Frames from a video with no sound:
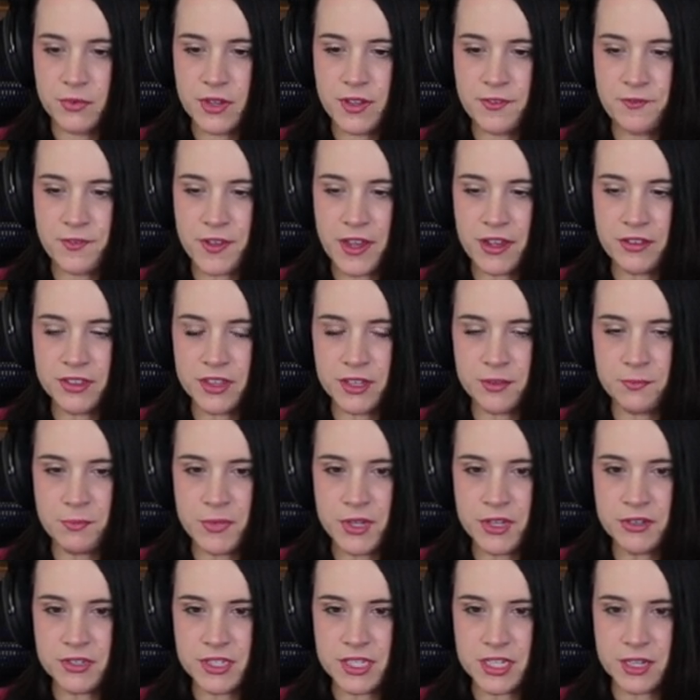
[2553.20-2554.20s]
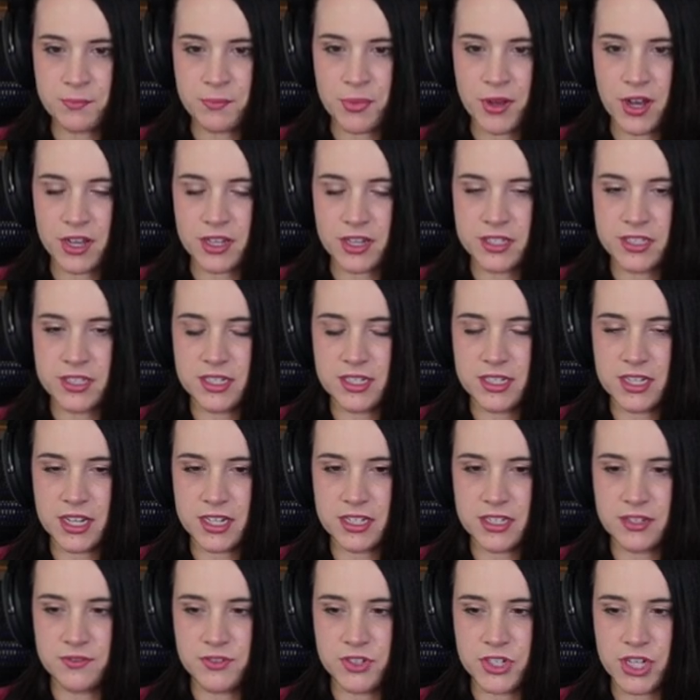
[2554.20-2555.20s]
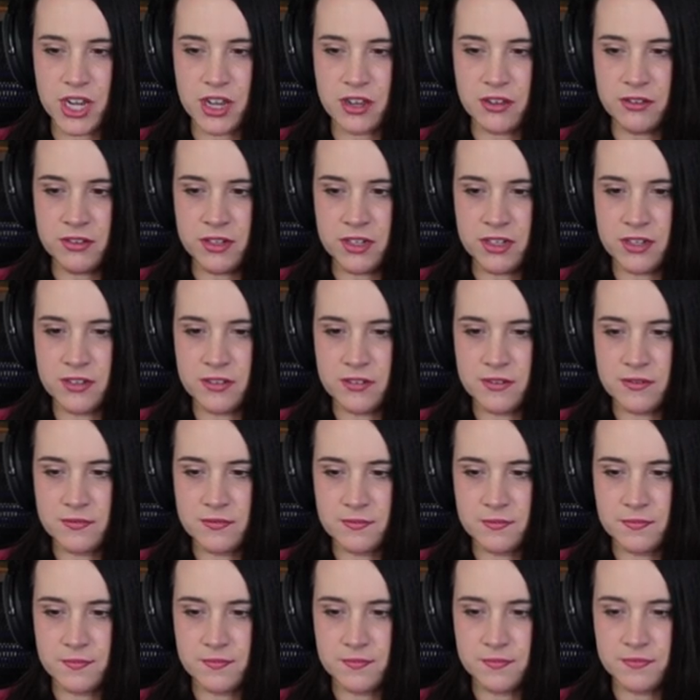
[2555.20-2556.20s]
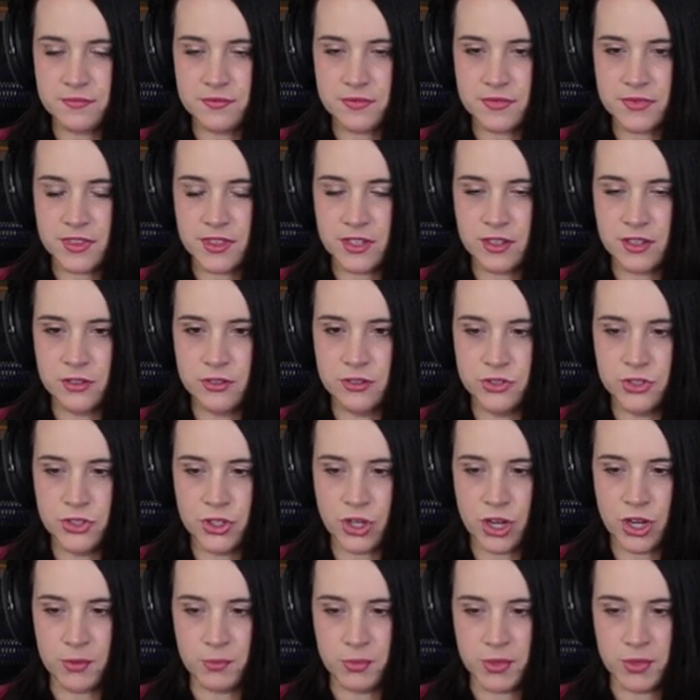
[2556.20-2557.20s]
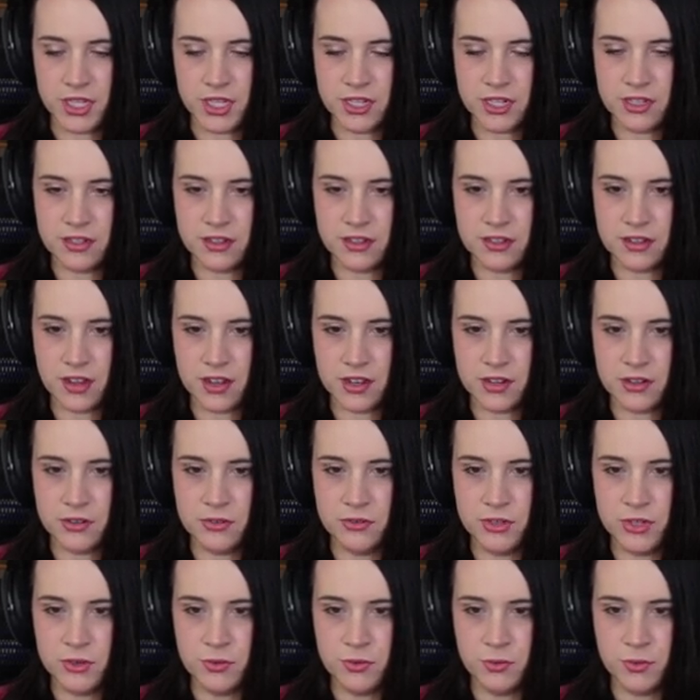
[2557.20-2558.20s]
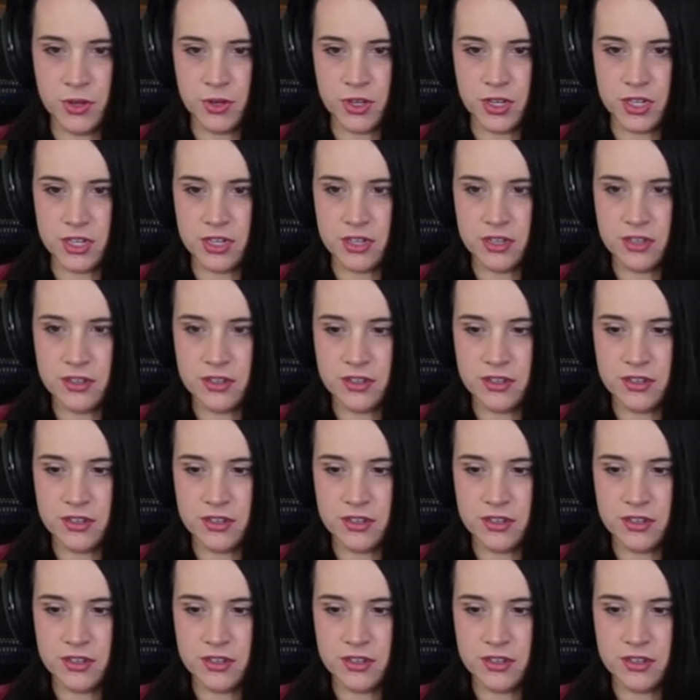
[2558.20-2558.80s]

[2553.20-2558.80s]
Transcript: We found the music box, Detective Jowd. Good job, Lynn. I knew you would.